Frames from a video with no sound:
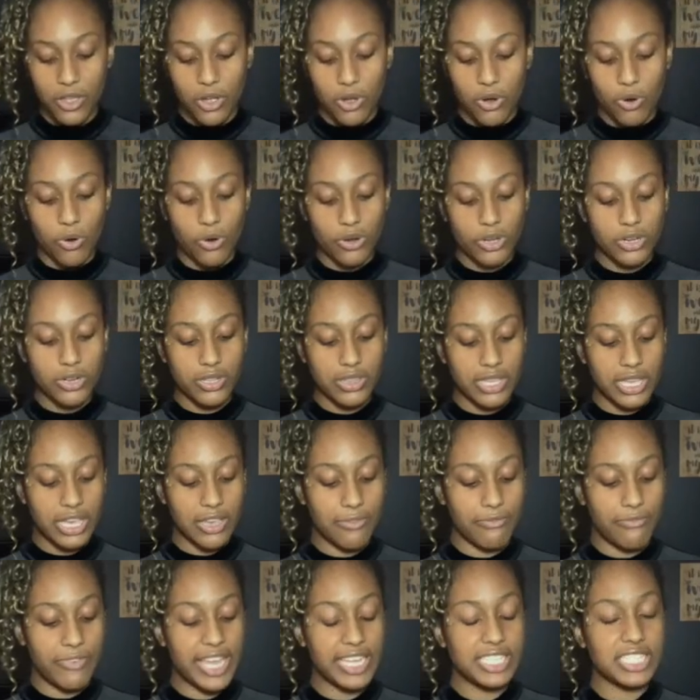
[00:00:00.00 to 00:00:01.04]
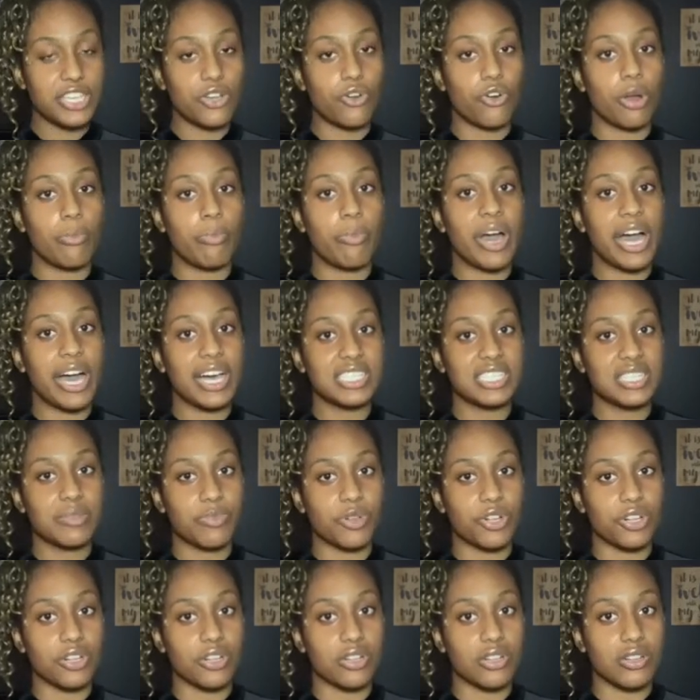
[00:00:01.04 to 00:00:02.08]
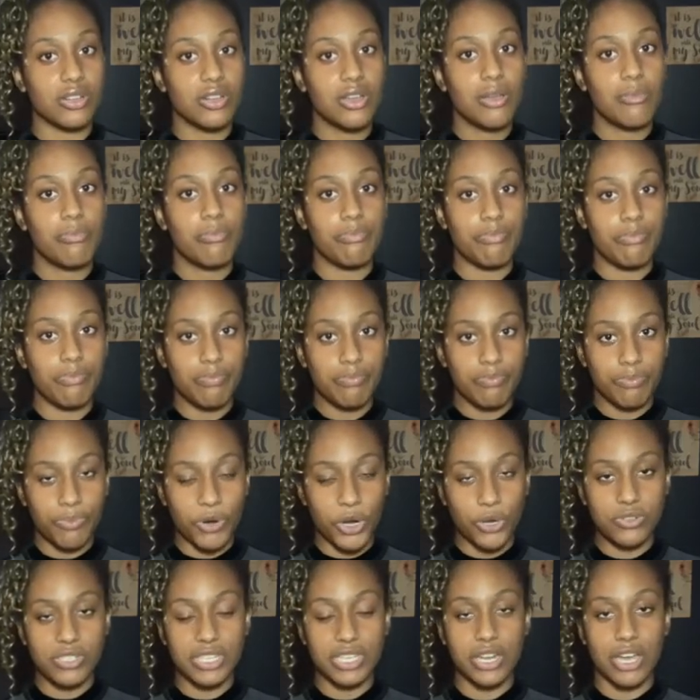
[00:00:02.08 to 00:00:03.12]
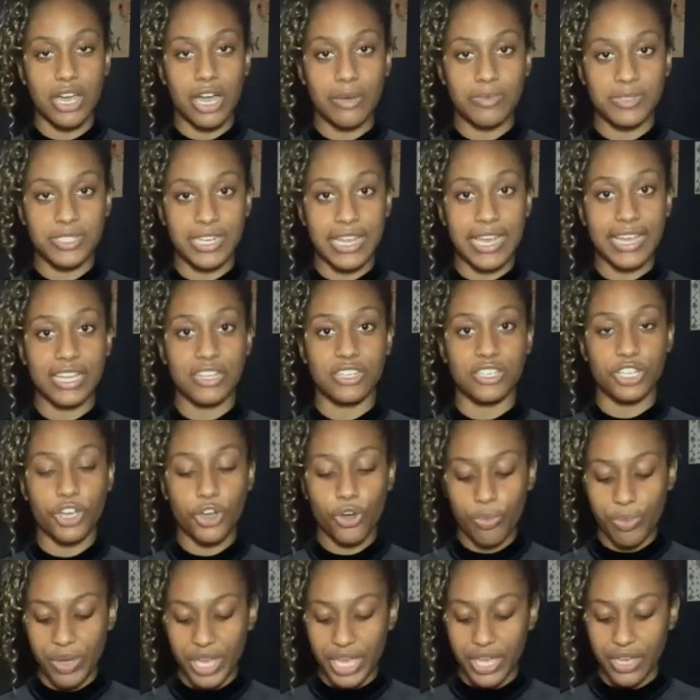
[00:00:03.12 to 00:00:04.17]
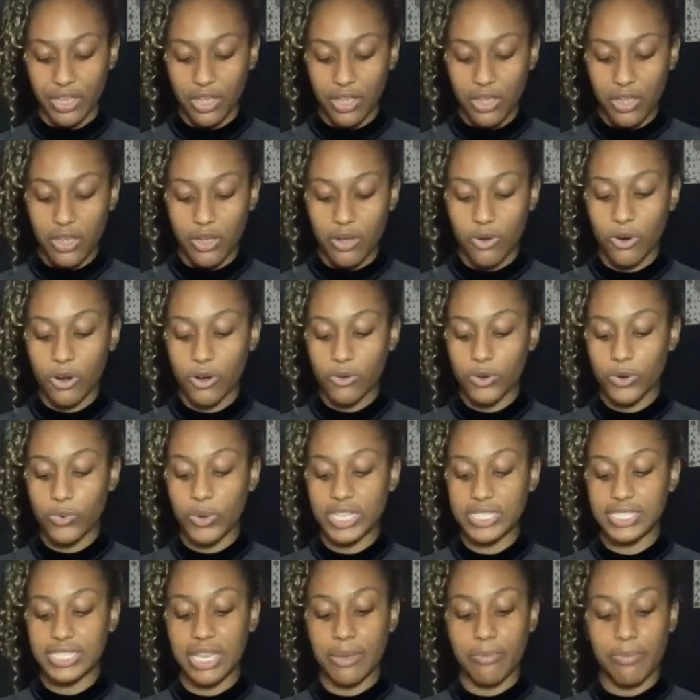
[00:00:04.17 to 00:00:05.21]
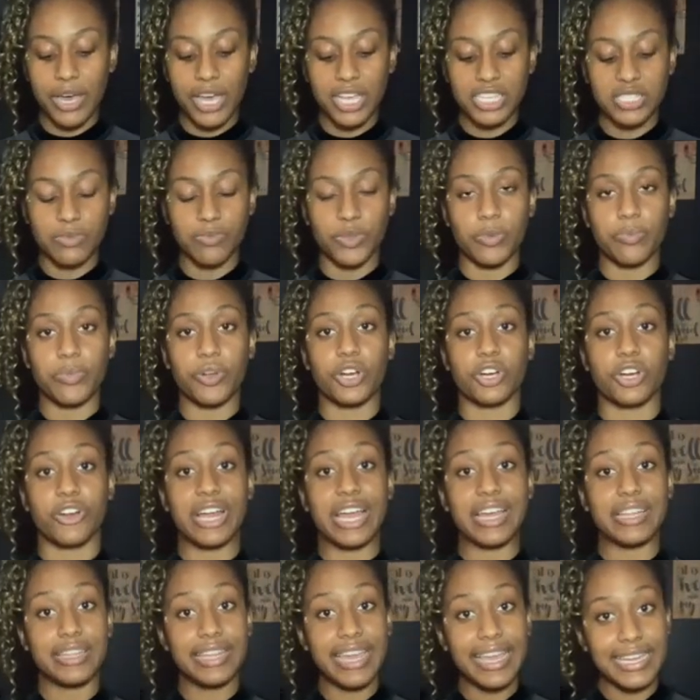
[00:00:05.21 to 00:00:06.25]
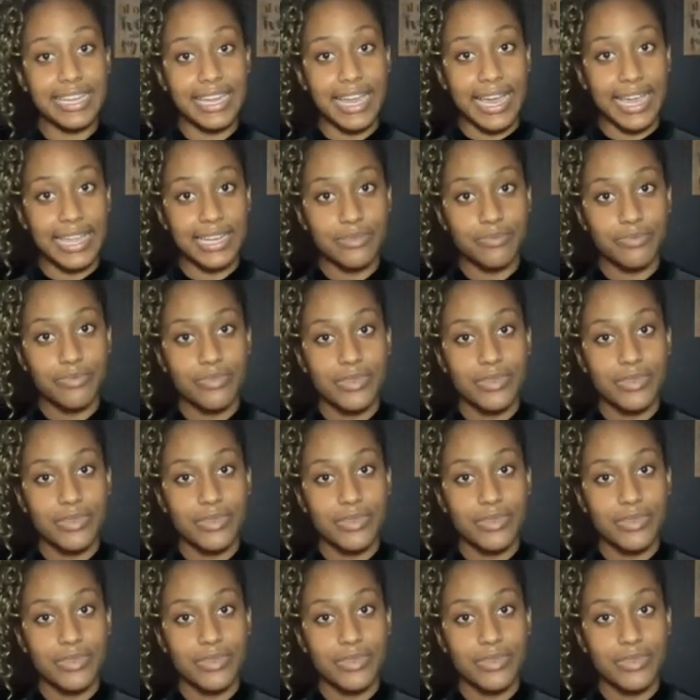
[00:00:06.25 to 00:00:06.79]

Order the veggie or impossible protein option at Qdoba or request the impossible burger at late night.